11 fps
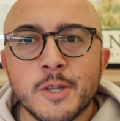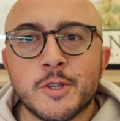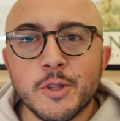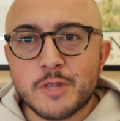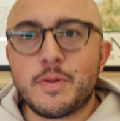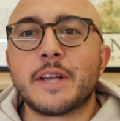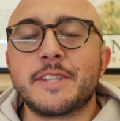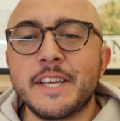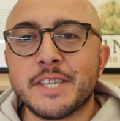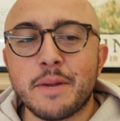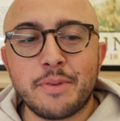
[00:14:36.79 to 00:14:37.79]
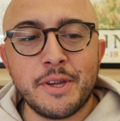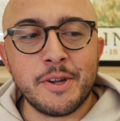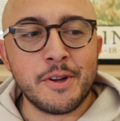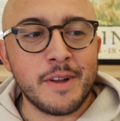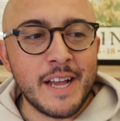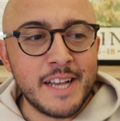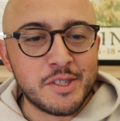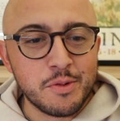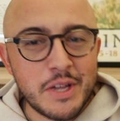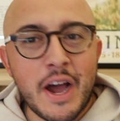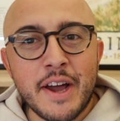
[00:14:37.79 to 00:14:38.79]
So let's pick things up here as
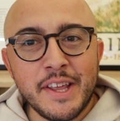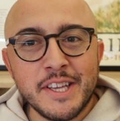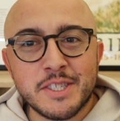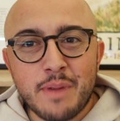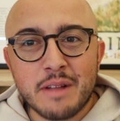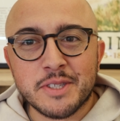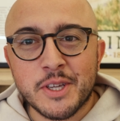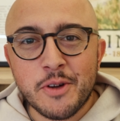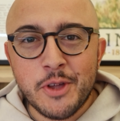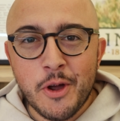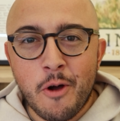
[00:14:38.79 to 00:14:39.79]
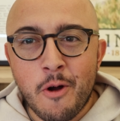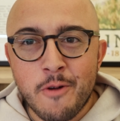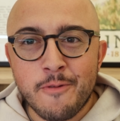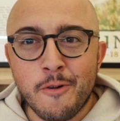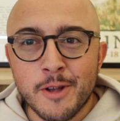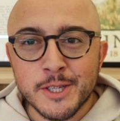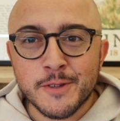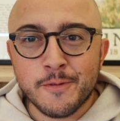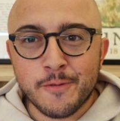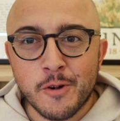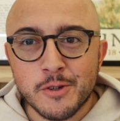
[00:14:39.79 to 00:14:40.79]
Ohtani is about to go yard for his
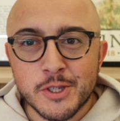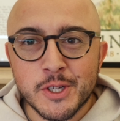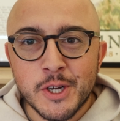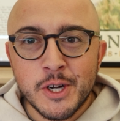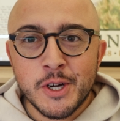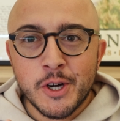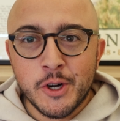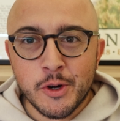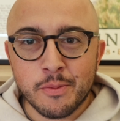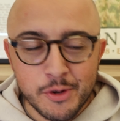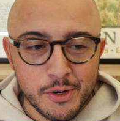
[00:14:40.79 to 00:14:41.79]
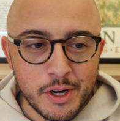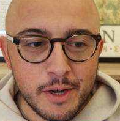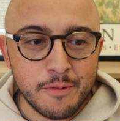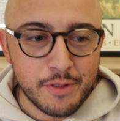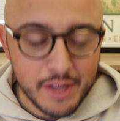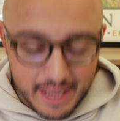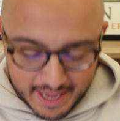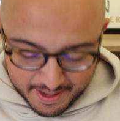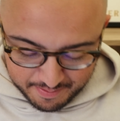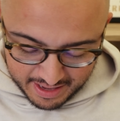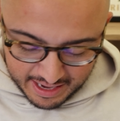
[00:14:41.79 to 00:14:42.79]
first homer of the
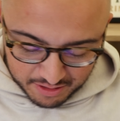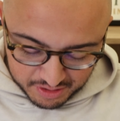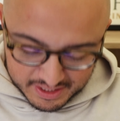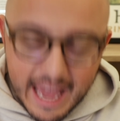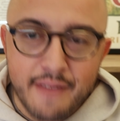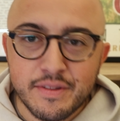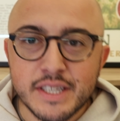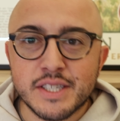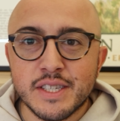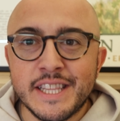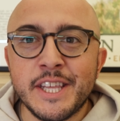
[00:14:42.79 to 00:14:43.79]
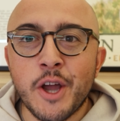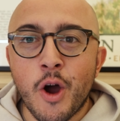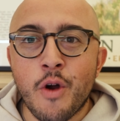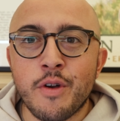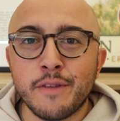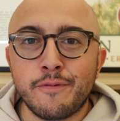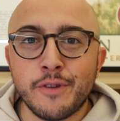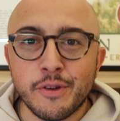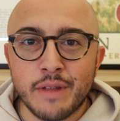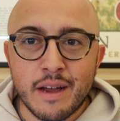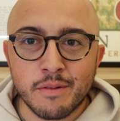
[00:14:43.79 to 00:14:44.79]
game. And I'll just have this in the already
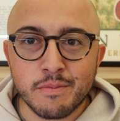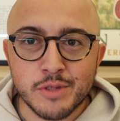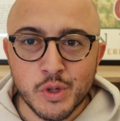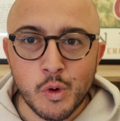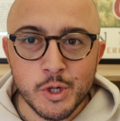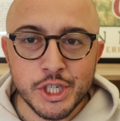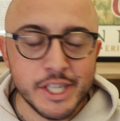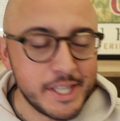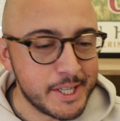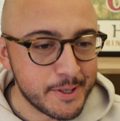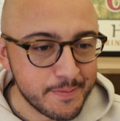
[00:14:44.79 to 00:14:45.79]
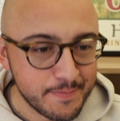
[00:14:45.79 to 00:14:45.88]
filled out score sheet here.